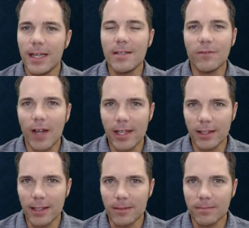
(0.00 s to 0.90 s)
And
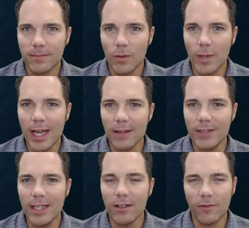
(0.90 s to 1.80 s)
finally, we have
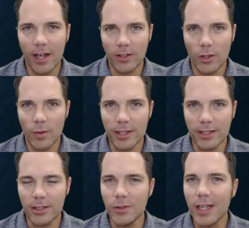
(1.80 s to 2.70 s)
the final
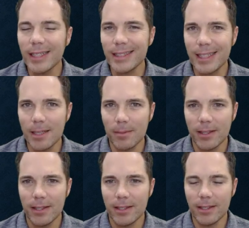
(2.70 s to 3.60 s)
quiz. Do not skip
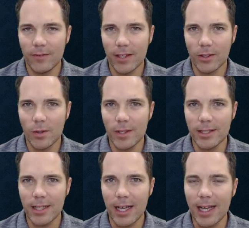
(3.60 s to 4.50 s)
the final
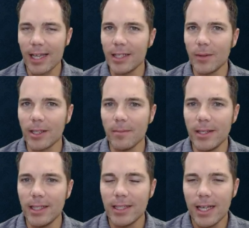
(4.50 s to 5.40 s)
quiz. I highly
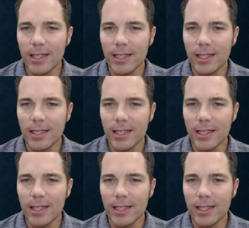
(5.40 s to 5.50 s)
recommend it.